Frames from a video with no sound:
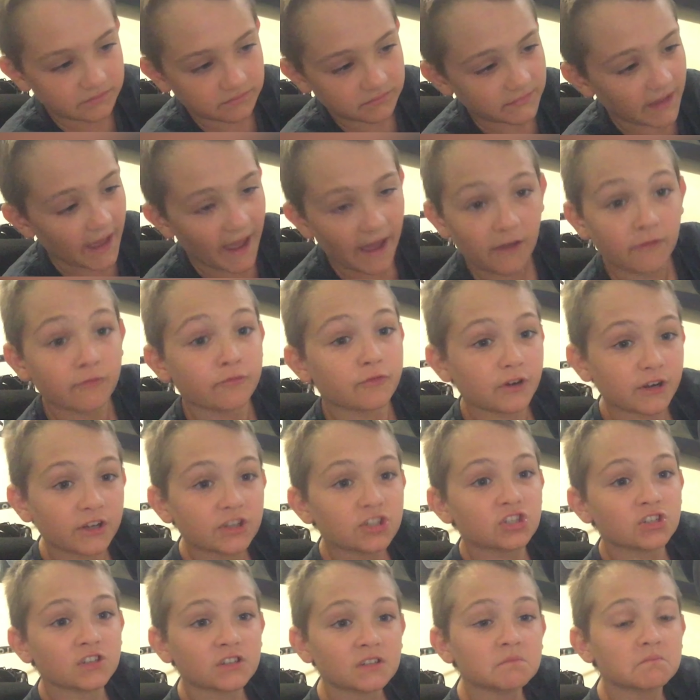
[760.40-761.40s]

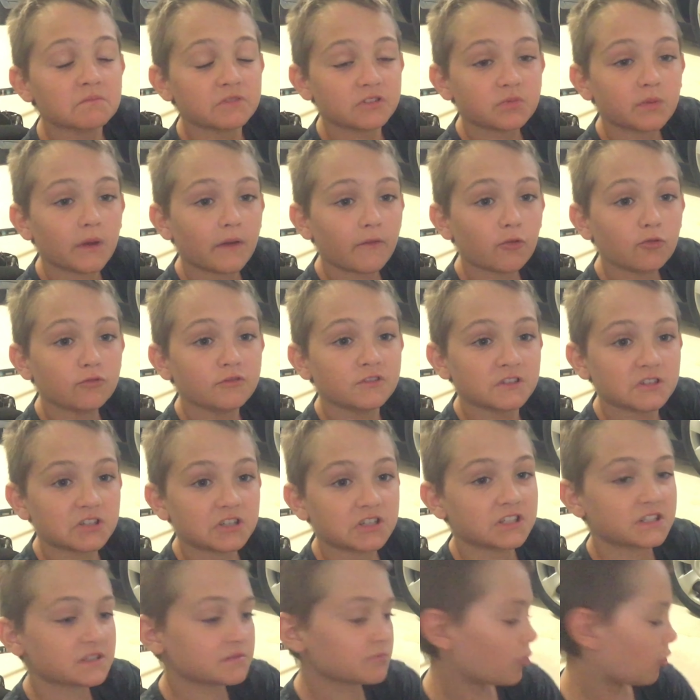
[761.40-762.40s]
Average swivels,
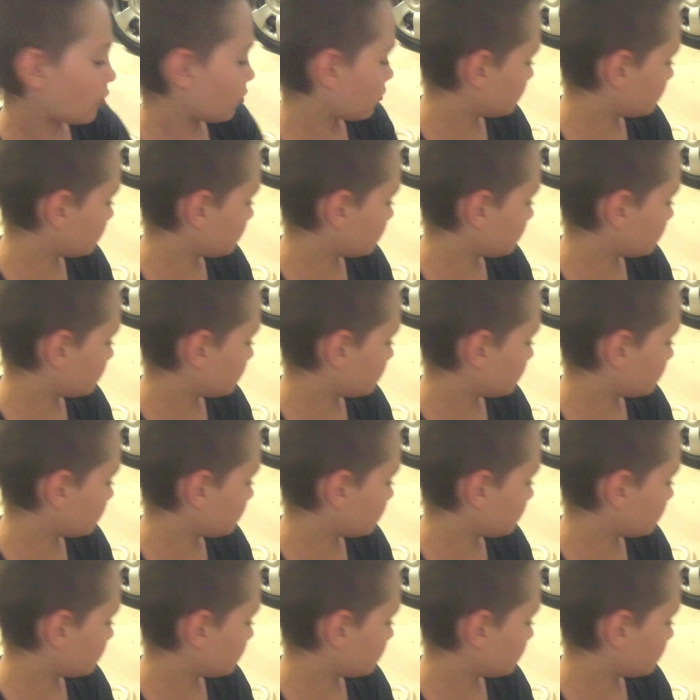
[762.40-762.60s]
just small.